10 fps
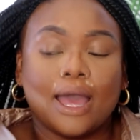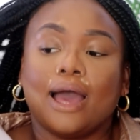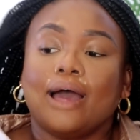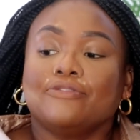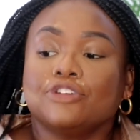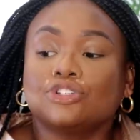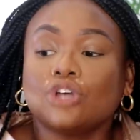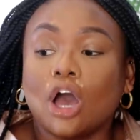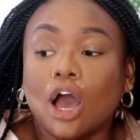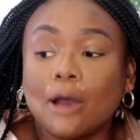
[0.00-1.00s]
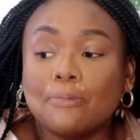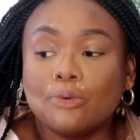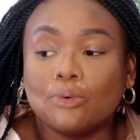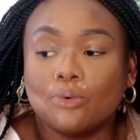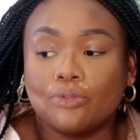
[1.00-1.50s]
And the top
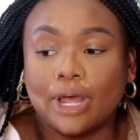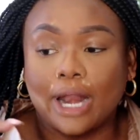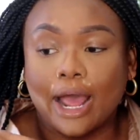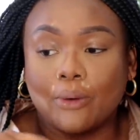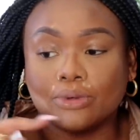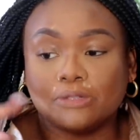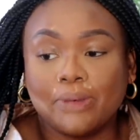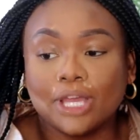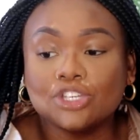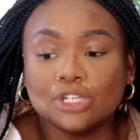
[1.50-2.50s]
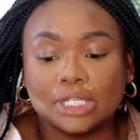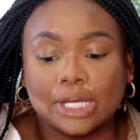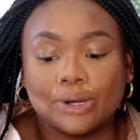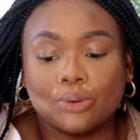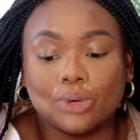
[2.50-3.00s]
that I was pictured
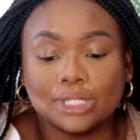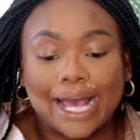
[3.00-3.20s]
in was